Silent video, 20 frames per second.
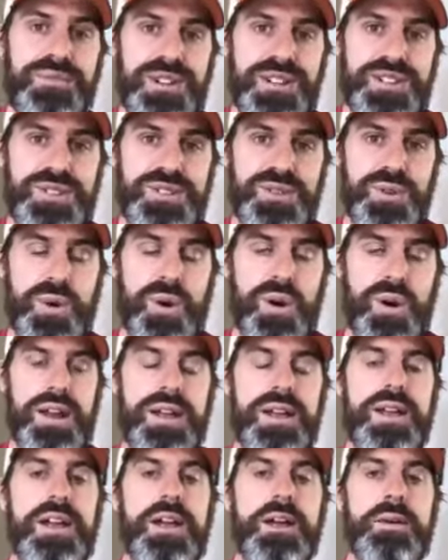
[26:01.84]
story
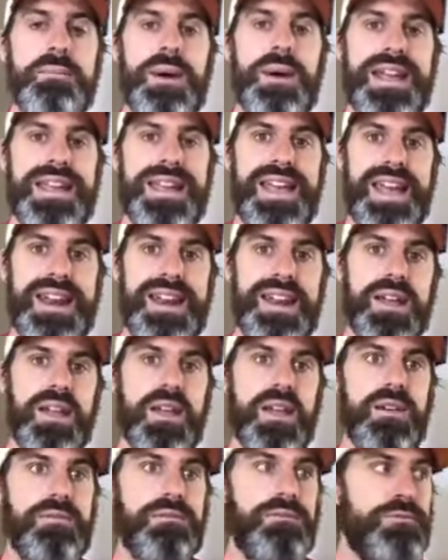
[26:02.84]
by getting
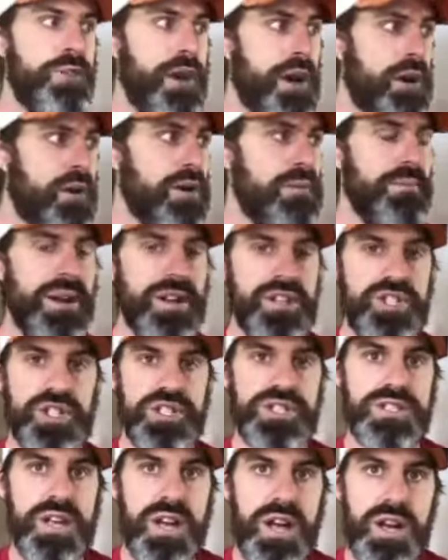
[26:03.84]
very much
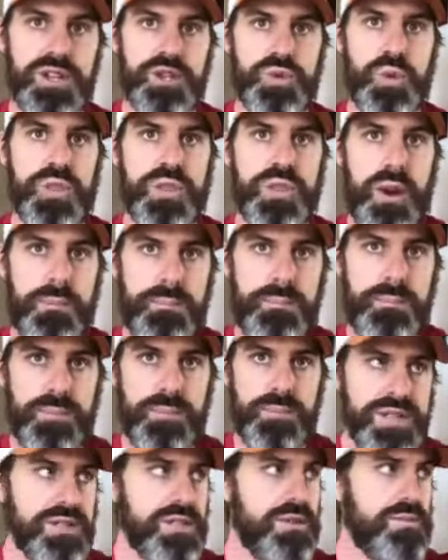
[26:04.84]
in touch with our
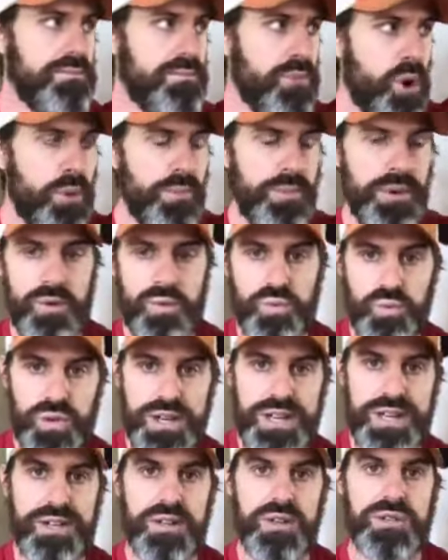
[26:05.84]
present moment,
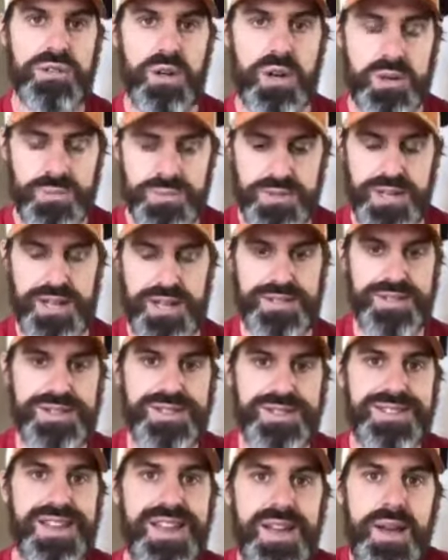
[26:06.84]
real
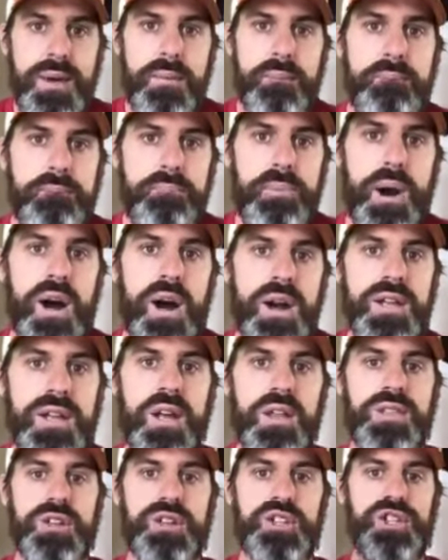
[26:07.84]
circumstances. Body
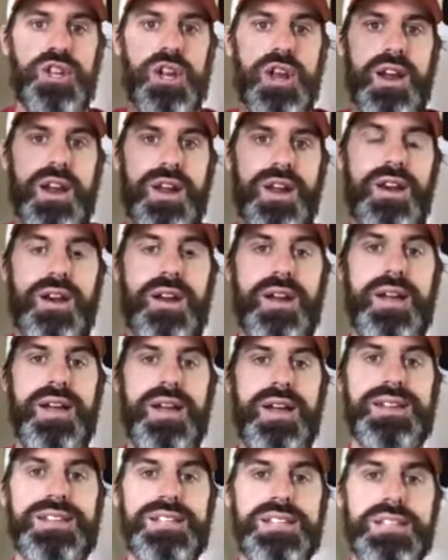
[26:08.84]
on the chair,
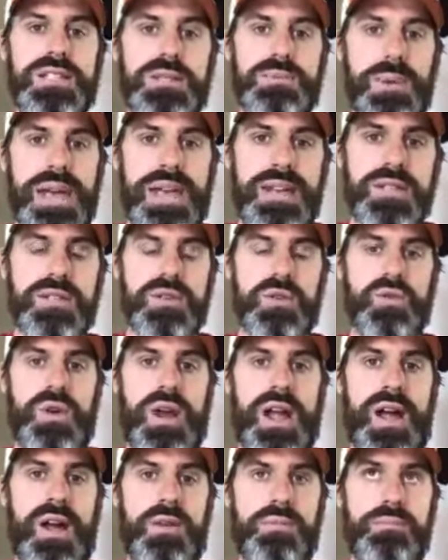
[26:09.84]
space
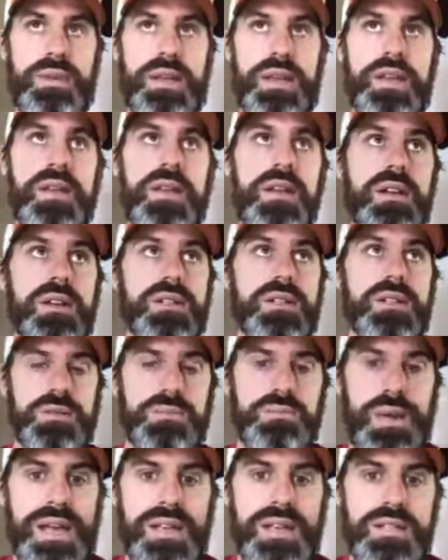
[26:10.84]
around me,
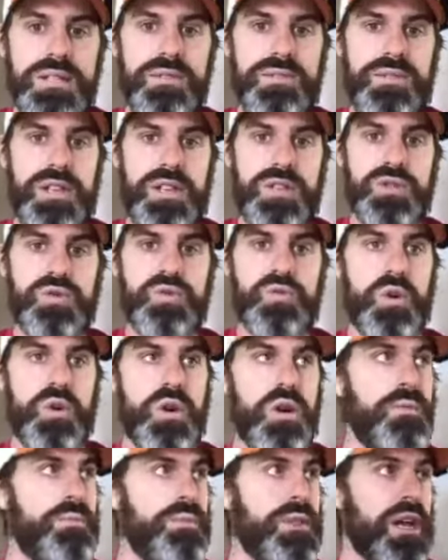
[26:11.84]
space of this
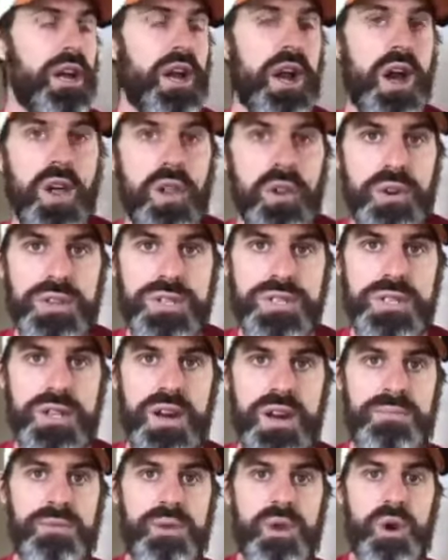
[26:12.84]
room, the colors that
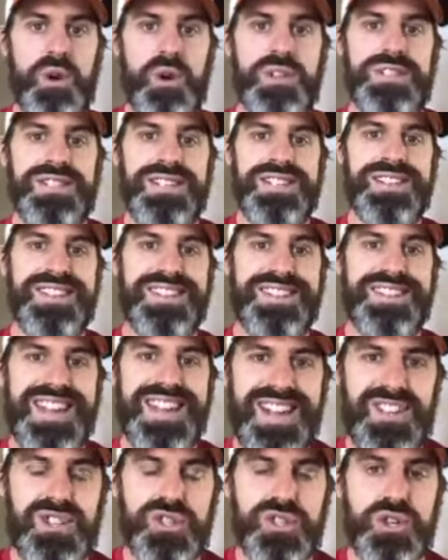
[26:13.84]
I'm noticing, the
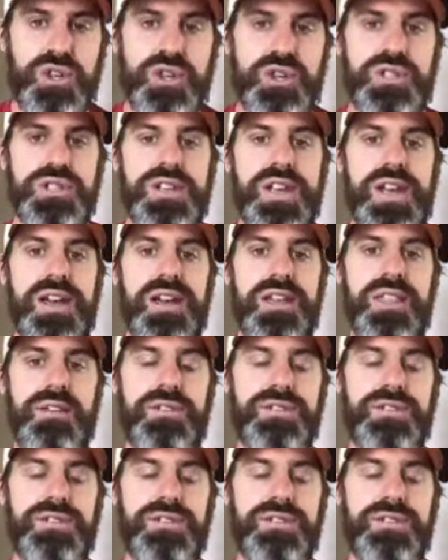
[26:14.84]
textures, the